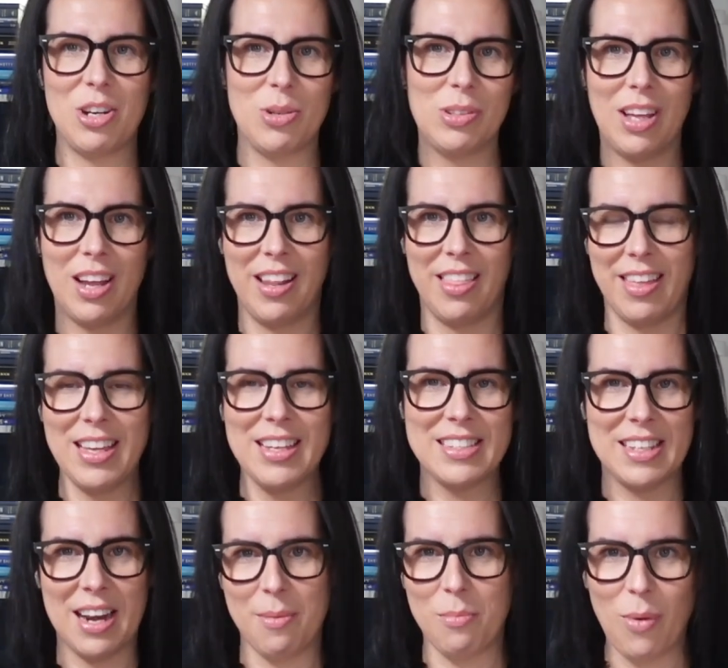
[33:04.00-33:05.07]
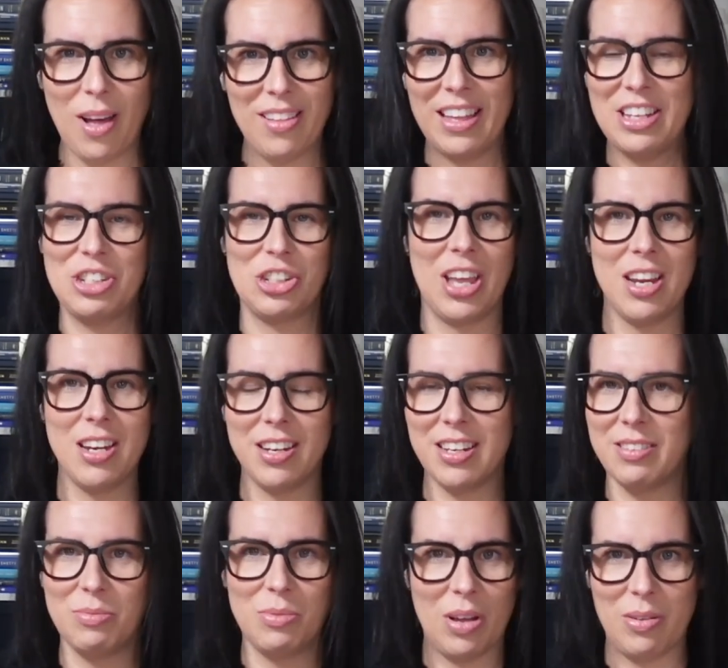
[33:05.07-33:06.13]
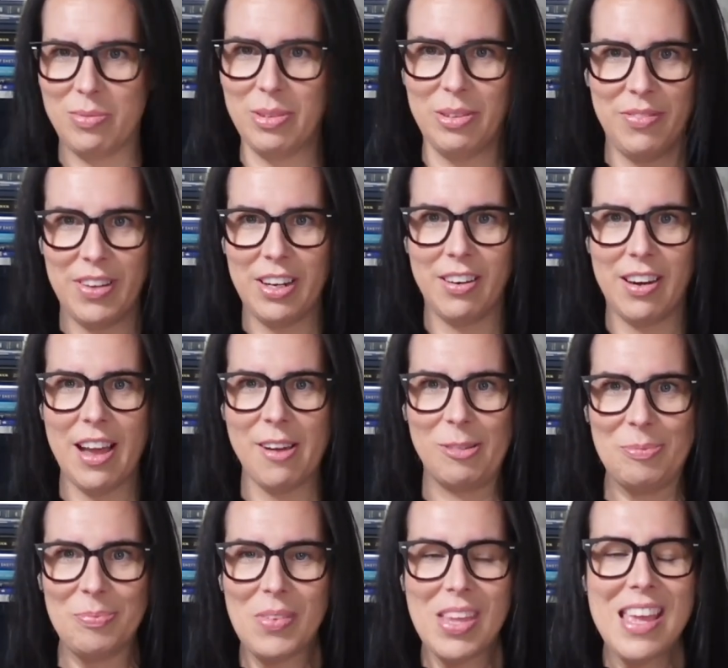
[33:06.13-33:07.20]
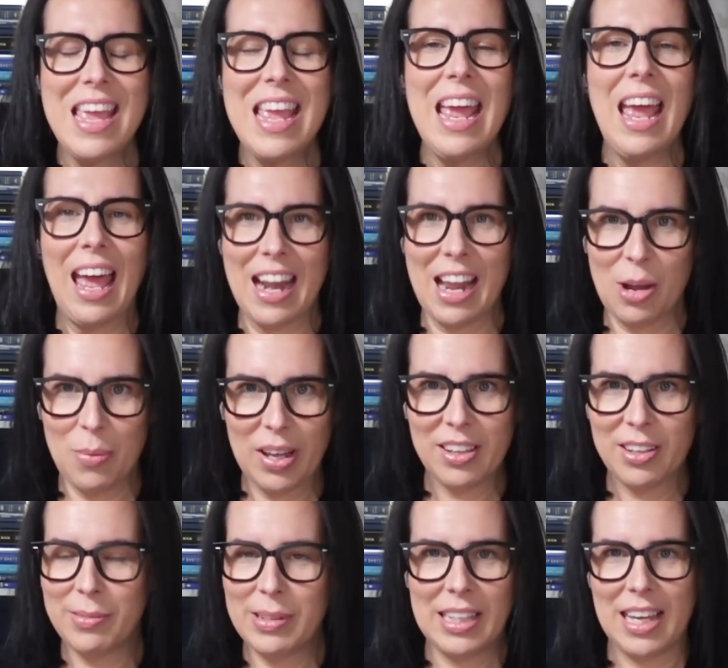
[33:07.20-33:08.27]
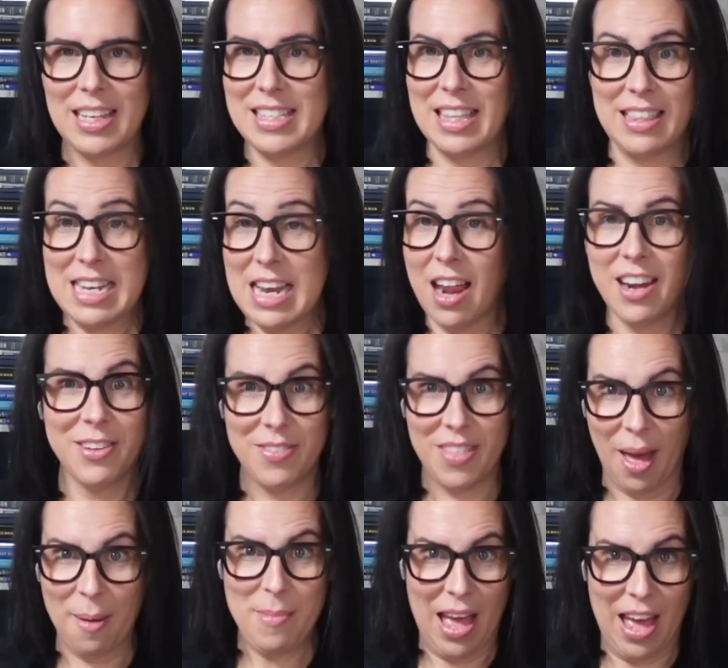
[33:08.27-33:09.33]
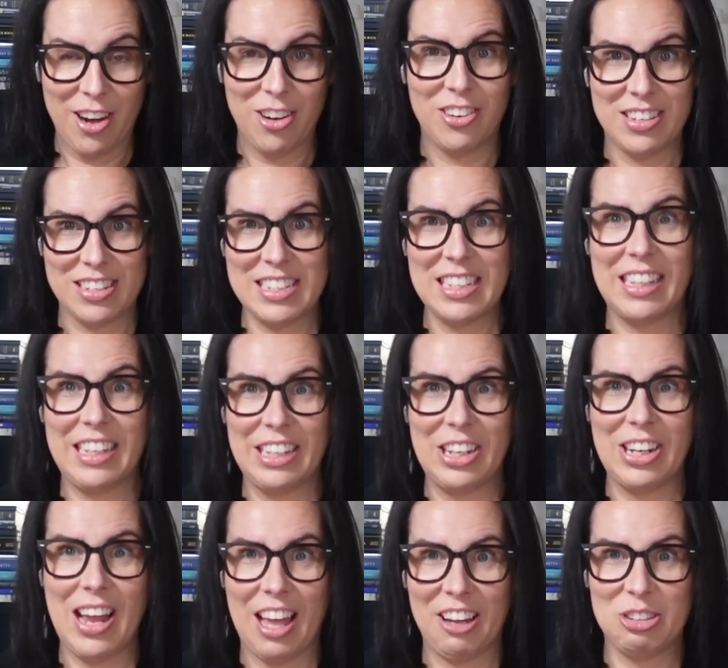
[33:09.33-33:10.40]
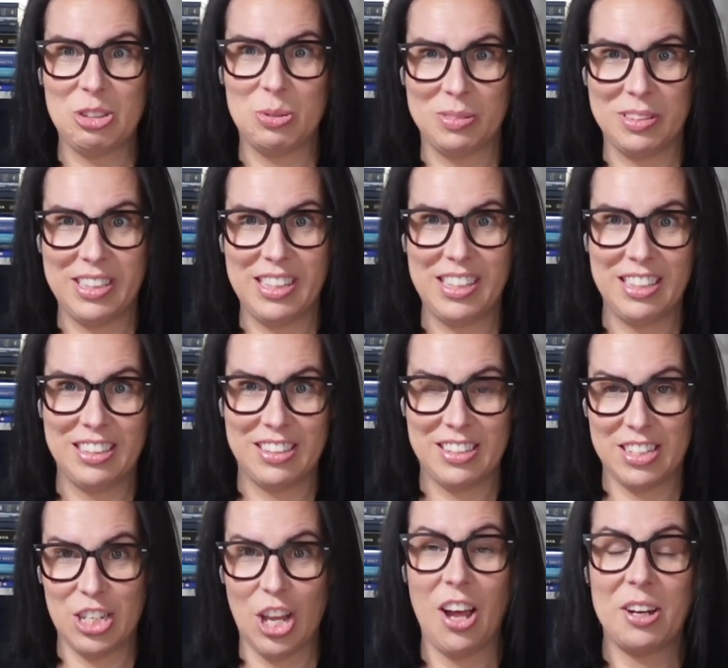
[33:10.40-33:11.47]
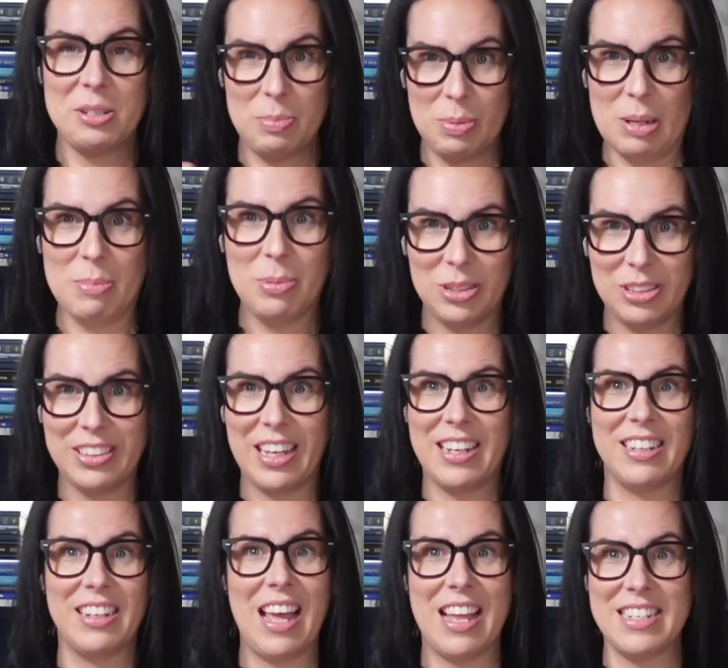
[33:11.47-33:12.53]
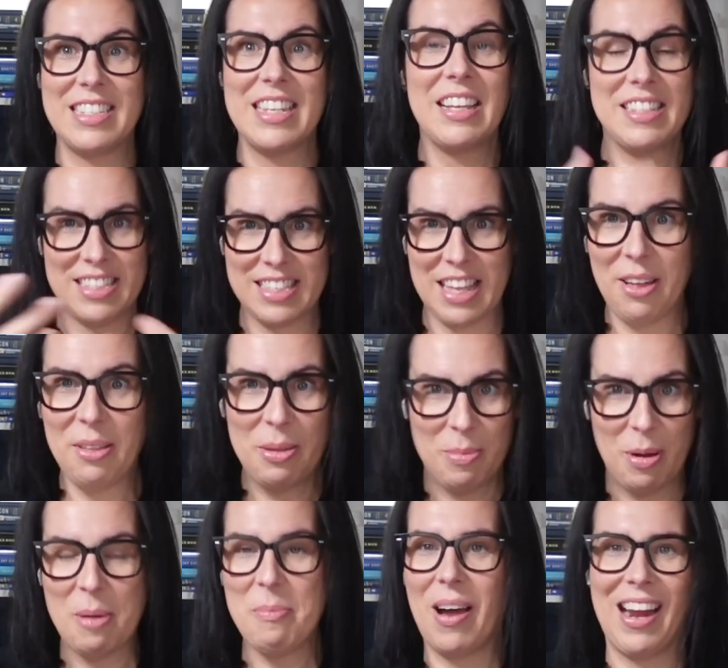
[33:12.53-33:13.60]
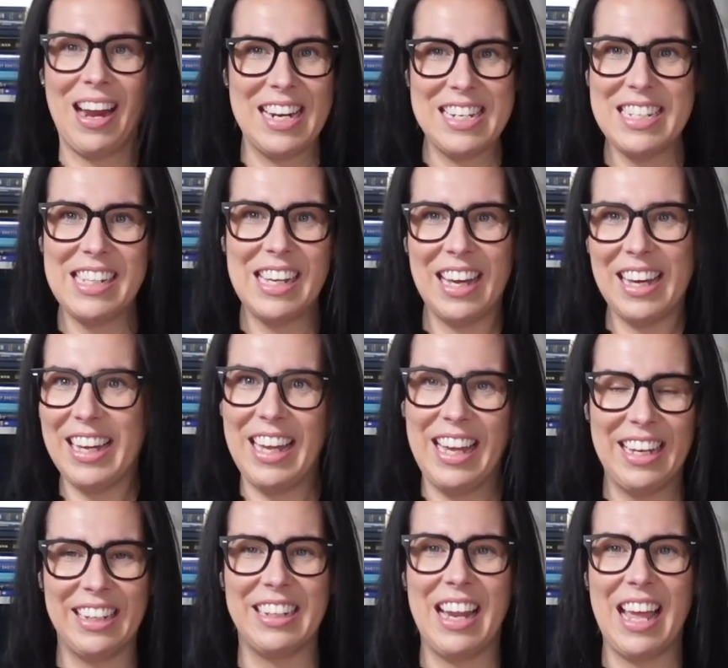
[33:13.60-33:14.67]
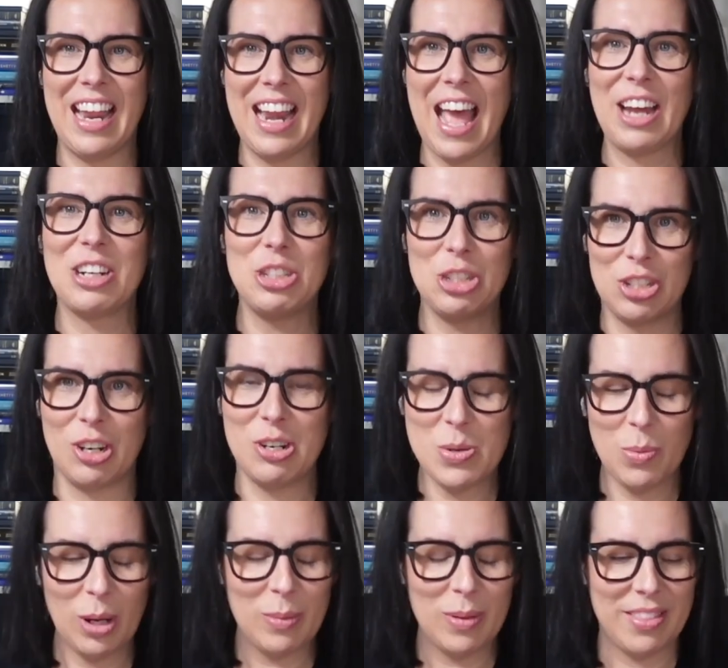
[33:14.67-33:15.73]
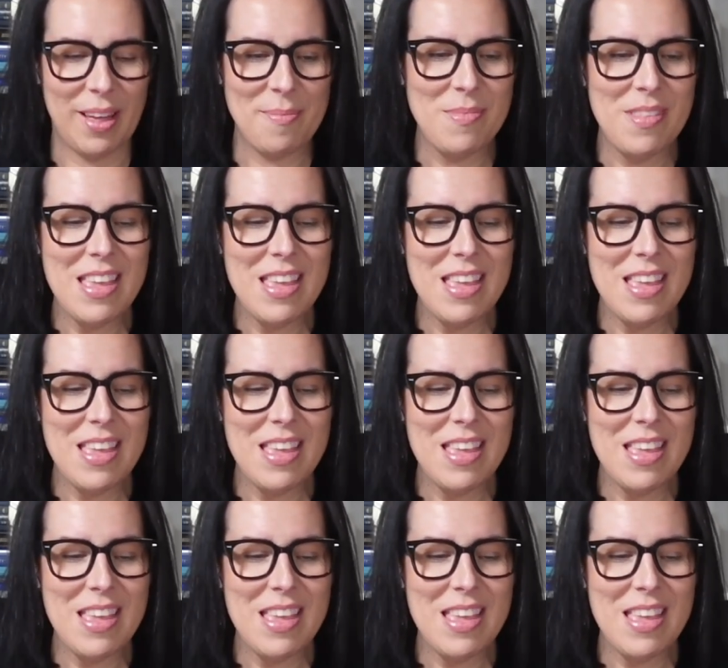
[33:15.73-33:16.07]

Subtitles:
a lot of things, and I'm well educated, and we'll figure it out. And I quickly realized that none of that mattered until I could actually talk to people and sell them on my idea and actually start to work with them.